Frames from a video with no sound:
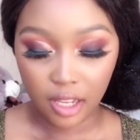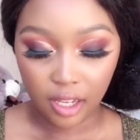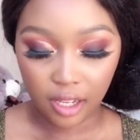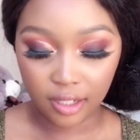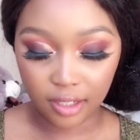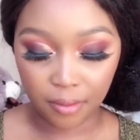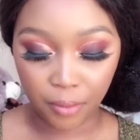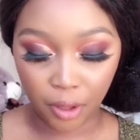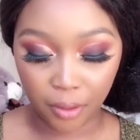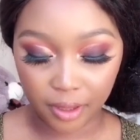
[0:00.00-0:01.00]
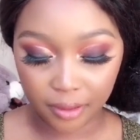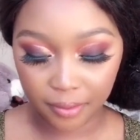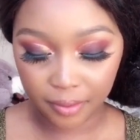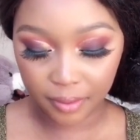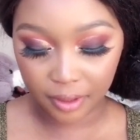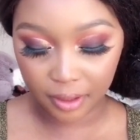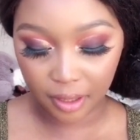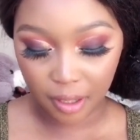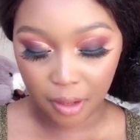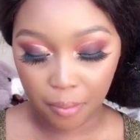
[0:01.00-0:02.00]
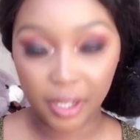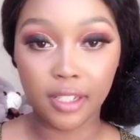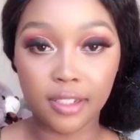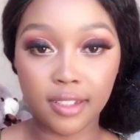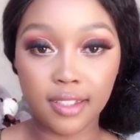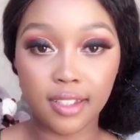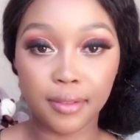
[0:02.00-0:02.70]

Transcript: and some bobby pins